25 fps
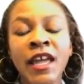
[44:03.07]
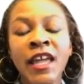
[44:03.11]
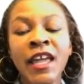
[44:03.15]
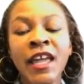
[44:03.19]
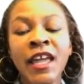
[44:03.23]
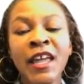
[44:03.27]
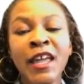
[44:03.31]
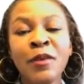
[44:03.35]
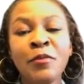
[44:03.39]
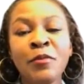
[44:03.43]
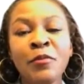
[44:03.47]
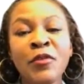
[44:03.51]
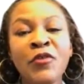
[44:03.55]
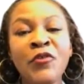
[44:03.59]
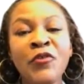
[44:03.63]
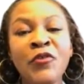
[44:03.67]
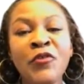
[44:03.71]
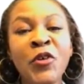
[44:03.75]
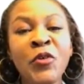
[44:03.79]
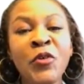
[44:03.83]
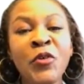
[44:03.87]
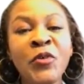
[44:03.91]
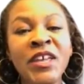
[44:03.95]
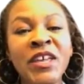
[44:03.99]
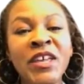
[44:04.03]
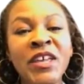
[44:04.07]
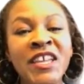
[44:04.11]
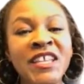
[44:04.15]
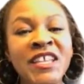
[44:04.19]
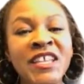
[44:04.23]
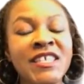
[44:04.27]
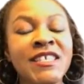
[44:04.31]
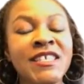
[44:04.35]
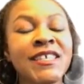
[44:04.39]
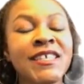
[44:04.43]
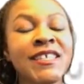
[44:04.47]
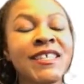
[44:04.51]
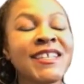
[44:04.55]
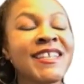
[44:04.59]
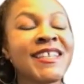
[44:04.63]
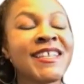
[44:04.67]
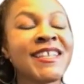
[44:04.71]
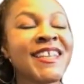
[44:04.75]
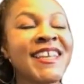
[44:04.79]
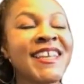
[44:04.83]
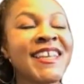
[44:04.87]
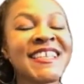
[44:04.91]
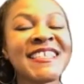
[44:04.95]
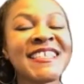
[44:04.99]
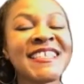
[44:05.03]
And before we get into the
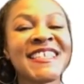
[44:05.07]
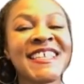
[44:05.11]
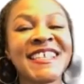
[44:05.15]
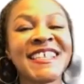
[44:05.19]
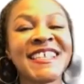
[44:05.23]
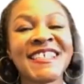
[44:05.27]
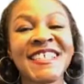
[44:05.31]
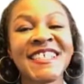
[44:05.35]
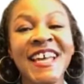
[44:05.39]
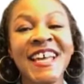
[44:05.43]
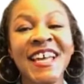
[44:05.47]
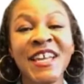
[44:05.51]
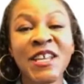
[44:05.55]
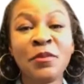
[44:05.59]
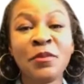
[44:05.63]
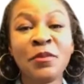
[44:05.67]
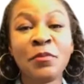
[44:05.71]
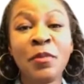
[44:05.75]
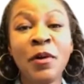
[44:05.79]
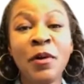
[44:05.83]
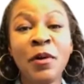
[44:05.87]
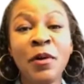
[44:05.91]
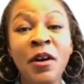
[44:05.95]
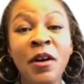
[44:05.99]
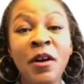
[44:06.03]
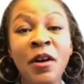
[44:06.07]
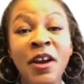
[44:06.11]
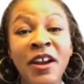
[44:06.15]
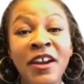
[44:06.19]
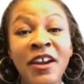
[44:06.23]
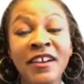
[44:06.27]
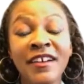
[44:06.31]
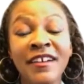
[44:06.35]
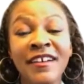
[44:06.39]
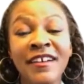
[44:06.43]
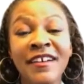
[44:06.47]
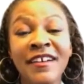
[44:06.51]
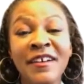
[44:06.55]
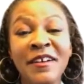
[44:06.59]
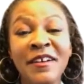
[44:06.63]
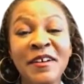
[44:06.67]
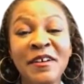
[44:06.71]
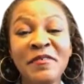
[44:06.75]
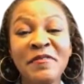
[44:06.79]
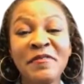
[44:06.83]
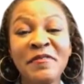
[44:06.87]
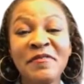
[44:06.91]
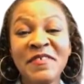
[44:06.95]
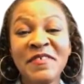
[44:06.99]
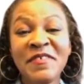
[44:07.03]
next exciting part
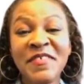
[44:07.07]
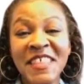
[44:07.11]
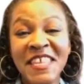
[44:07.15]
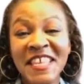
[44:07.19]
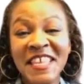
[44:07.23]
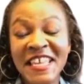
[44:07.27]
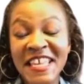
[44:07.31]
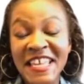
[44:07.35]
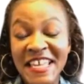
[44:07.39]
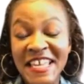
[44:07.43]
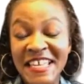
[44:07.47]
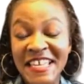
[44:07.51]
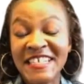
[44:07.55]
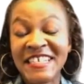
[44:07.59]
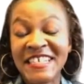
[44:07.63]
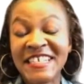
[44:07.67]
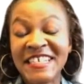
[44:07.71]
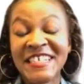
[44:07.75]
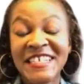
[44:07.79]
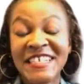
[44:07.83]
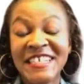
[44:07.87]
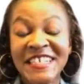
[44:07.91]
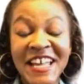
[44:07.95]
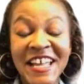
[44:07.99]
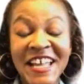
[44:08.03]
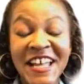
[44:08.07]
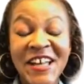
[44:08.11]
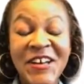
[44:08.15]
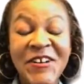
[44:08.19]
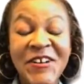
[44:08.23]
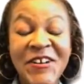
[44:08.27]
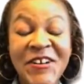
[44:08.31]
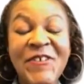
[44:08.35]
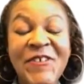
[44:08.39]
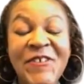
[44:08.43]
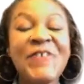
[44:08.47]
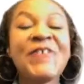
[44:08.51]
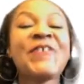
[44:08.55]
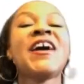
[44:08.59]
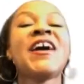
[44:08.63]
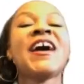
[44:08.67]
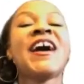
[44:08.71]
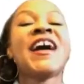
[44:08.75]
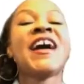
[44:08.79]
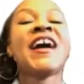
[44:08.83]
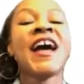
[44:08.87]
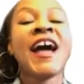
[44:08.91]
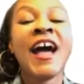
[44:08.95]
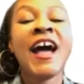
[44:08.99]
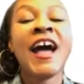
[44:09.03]
of this show,
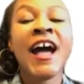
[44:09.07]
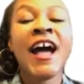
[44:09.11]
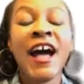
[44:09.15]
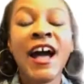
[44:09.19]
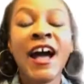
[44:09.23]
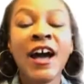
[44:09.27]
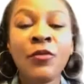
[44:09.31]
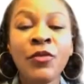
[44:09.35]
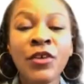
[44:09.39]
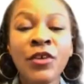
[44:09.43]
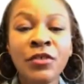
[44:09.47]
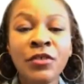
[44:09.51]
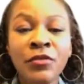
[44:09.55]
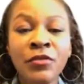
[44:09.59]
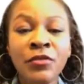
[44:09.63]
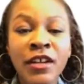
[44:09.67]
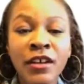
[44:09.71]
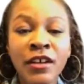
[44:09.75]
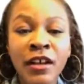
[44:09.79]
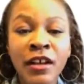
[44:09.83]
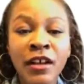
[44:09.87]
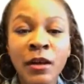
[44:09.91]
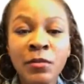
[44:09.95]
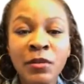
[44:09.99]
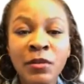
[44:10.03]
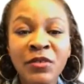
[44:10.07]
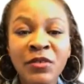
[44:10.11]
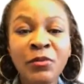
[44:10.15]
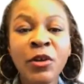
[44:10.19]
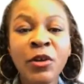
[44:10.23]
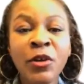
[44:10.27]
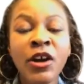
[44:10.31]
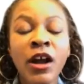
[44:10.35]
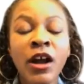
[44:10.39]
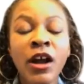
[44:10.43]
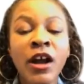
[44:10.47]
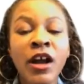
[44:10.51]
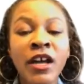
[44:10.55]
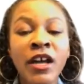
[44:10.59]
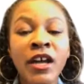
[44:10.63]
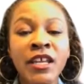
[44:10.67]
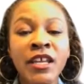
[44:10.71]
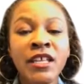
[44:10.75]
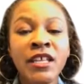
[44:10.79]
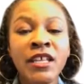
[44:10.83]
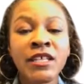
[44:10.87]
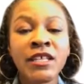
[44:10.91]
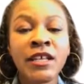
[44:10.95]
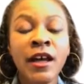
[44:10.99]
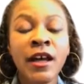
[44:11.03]
I want to read a couple of more
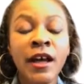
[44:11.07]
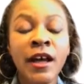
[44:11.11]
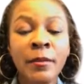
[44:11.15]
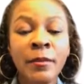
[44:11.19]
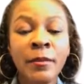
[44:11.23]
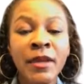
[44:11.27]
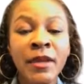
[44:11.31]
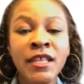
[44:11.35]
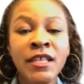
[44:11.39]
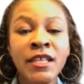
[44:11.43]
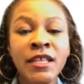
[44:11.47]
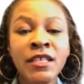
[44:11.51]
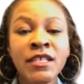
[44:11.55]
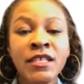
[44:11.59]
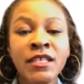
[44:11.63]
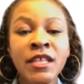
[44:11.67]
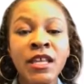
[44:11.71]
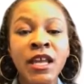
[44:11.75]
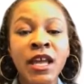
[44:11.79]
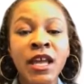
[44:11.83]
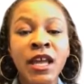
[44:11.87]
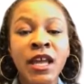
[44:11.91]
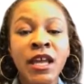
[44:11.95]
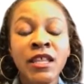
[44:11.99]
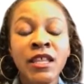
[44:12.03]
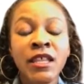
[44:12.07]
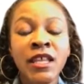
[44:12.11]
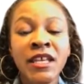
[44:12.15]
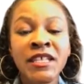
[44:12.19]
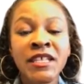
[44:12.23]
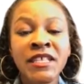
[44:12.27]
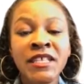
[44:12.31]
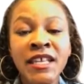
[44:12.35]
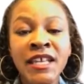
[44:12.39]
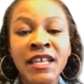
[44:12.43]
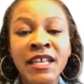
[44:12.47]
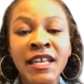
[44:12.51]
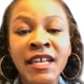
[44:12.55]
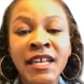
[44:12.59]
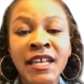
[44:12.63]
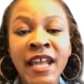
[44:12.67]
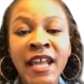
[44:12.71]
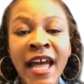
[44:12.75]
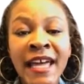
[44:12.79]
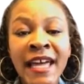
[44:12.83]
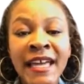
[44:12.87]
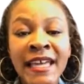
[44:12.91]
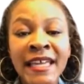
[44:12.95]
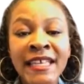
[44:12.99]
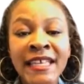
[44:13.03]
audience comments. They said,
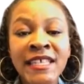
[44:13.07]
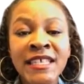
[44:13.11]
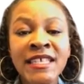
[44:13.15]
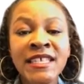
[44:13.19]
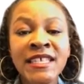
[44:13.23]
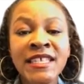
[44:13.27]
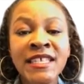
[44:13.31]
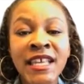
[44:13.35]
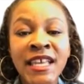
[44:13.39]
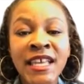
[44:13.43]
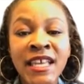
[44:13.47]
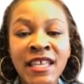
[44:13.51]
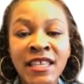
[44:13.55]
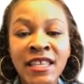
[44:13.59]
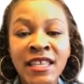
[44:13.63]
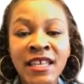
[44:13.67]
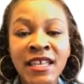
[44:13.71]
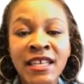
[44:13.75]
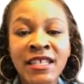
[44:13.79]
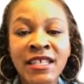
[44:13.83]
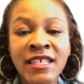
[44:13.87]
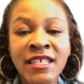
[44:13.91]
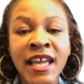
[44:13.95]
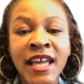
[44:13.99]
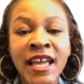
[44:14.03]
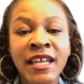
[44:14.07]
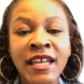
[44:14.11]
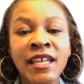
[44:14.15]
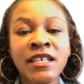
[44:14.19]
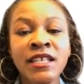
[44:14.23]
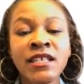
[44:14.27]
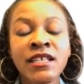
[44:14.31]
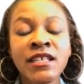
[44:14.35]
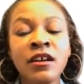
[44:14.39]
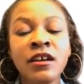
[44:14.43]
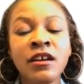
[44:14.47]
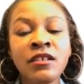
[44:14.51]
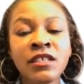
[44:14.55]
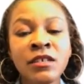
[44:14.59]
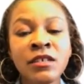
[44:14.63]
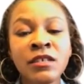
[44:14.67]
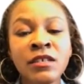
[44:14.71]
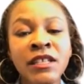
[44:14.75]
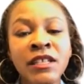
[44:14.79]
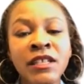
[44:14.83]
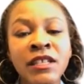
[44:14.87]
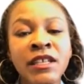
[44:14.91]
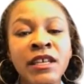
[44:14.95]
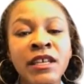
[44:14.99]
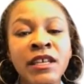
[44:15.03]
I can see this. I guess
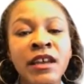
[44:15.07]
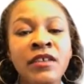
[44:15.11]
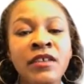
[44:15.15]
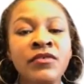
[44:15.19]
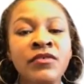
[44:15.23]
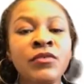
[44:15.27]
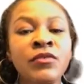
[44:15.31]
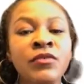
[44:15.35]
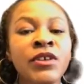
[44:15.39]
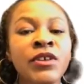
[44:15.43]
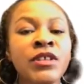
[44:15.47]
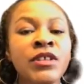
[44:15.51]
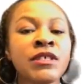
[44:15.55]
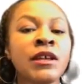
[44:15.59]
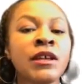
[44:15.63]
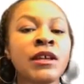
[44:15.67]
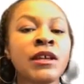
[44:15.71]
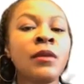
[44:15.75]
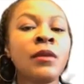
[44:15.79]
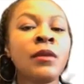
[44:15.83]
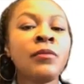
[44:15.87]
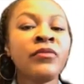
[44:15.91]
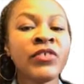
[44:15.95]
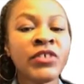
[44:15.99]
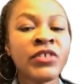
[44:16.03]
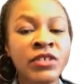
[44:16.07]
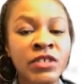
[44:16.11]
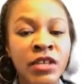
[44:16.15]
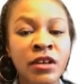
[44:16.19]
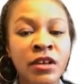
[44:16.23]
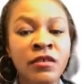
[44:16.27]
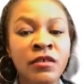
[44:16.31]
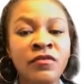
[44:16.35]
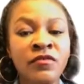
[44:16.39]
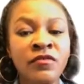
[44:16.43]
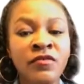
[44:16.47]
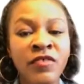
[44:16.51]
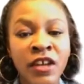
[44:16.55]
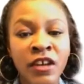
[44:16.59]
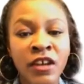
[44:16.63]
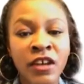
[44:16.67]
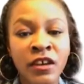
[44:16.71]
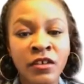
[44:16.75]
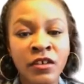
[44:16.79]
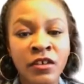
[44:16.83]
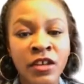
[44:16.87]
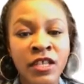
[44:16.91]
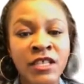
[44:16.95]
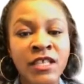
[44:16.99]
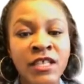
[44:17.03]
ultimately everyone's comfort zone
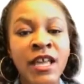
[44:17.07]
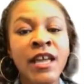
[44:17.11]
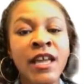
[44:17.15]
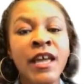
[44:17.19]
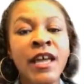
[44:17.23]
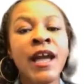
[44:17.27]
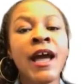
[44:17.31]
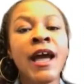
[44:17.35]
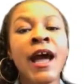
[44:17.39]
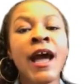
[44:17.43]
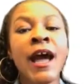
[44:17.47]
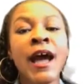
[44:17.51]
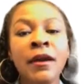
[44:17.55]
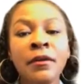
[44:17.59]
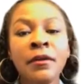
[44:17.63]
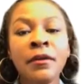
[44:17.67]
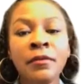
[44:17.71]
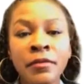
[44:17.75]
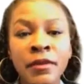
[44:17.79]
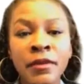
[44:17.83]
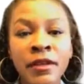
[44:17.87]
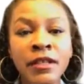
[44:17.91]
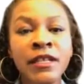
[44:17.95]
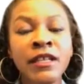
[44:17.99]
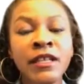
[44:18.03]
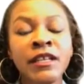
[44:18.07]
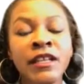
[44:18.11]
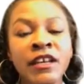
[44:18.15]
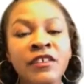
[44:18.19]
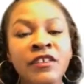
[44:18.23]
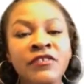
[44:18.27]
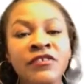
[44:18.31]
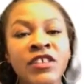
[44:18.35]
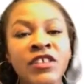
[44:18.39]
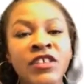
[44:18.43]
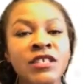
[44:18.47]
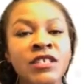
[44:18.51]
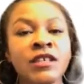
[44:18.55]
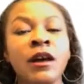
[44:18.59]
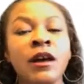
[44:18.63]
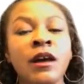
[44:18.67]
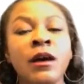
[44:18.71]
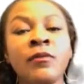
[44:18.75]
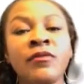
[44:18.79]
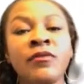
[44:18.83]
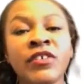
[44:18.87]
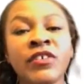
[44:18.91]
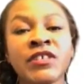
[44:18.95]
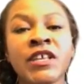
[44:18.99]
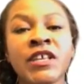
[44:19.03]
varies. I really love this
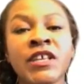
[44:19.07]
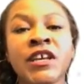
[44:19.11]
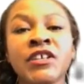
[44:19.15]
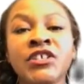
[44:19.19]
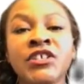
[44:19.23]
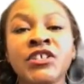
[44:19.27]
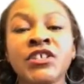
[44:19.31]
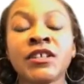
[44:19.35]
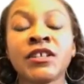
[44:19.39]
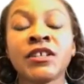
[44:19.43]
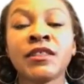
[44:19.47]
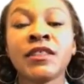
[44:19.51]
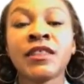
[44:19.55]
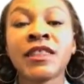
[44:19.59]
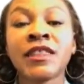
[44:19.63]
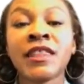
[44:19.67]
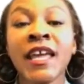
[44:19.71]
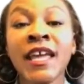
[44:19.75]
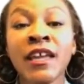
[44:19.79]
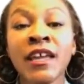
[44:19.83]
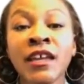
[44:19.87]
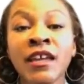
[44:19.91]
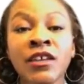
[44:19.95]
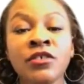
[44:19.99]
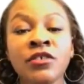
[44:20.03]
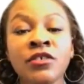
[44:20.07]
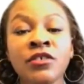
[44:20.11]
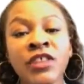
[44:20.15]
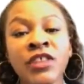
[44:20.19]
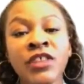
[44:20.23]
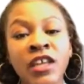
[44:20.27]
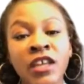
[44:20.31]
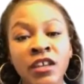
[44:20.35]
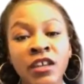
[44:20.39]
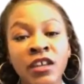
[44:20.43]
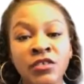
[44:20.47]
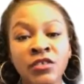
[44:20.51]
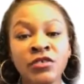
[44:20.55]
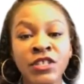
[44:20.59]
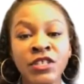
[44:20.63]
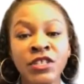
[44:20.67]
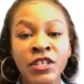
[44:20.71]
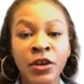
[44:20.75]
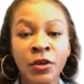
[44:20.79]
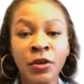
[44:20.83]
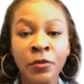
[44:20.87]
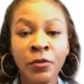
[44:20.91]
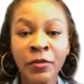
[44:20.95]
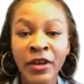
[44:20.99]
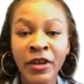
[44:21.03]
conversation. Thank you
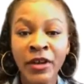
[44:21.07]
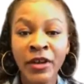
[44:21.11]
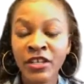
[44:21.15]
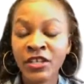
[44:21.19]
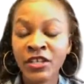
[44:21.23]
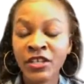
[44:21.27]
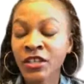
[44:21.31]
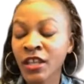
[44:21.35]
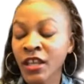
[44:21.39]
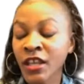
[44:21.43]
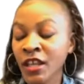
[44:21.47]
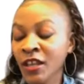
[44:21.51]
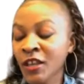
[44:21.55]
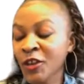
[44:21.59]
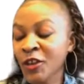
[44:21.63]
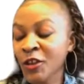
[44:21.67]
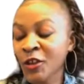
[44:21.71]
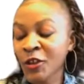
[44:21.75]
so much. Thank